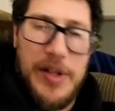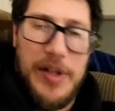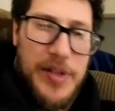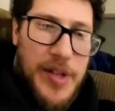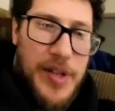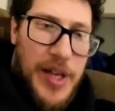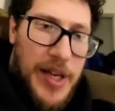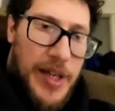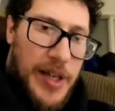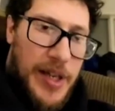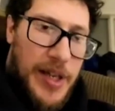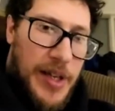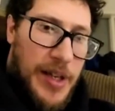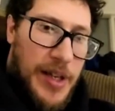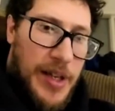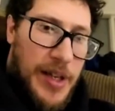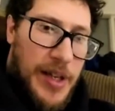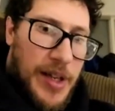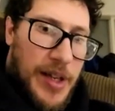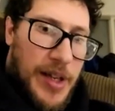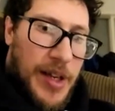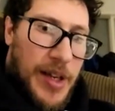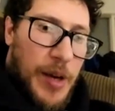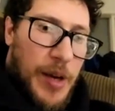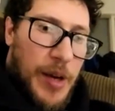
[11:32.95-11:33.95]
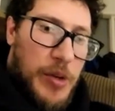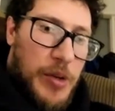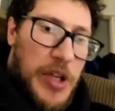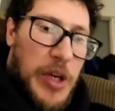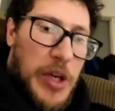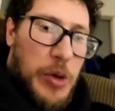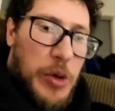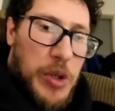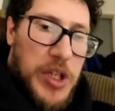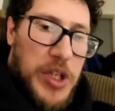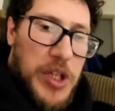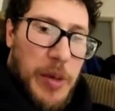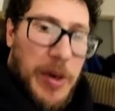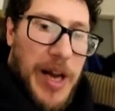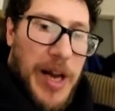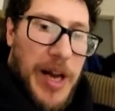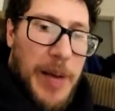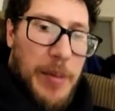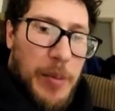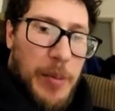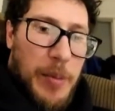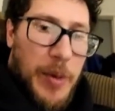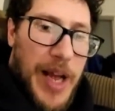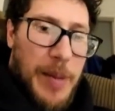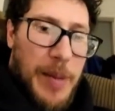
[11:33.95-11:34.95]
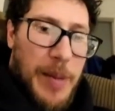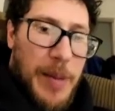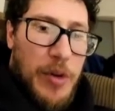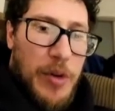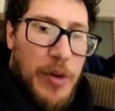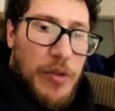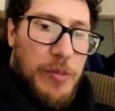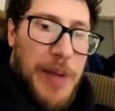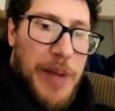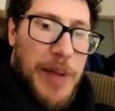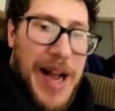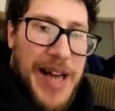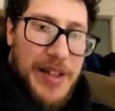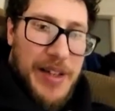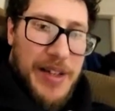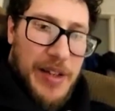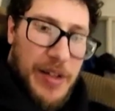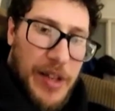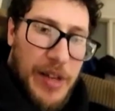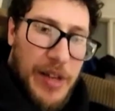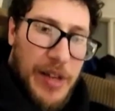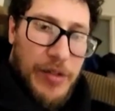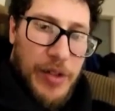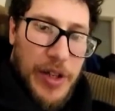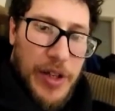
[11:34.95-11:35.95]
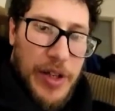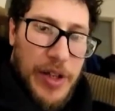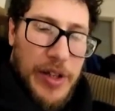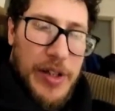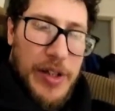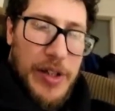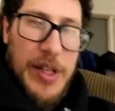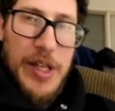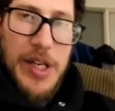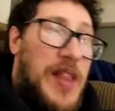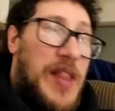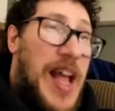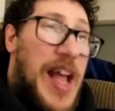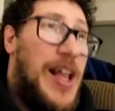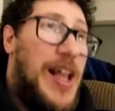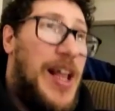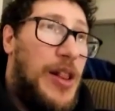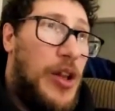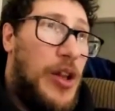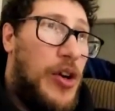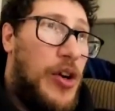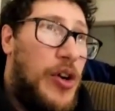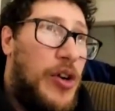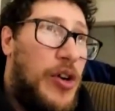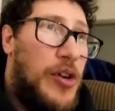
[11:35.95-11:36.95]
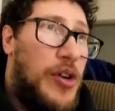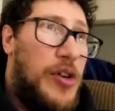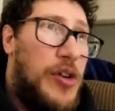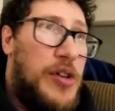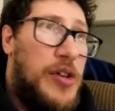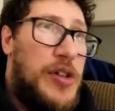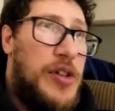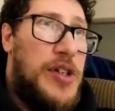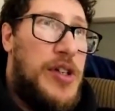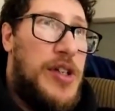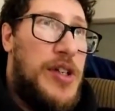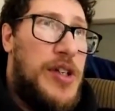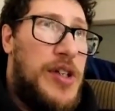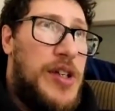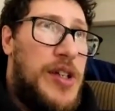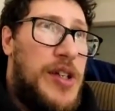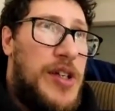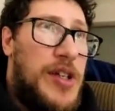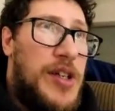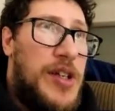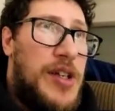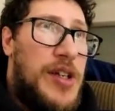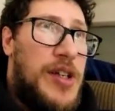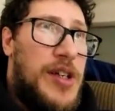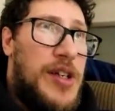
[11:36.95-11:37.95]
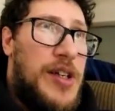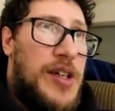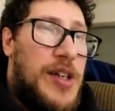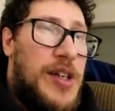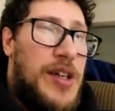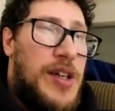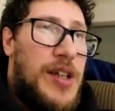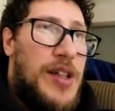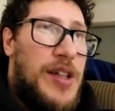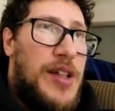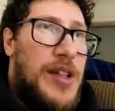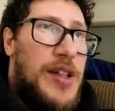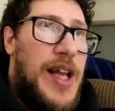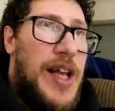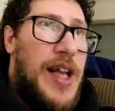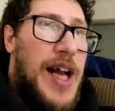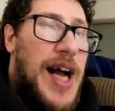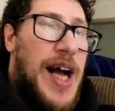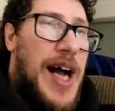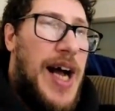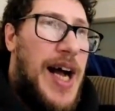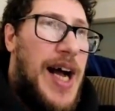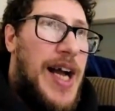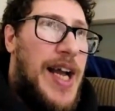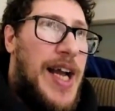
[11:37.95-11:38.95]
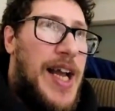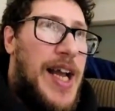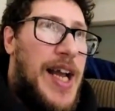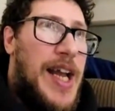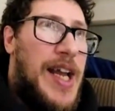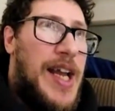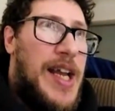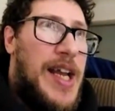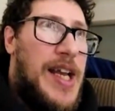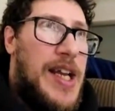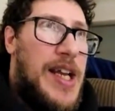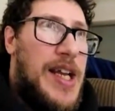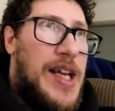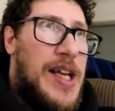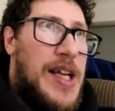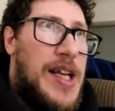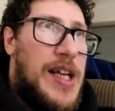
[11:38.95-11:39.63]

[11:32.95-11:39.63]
It's like, it was interesting when I moved back to Cleveland, when they learned that I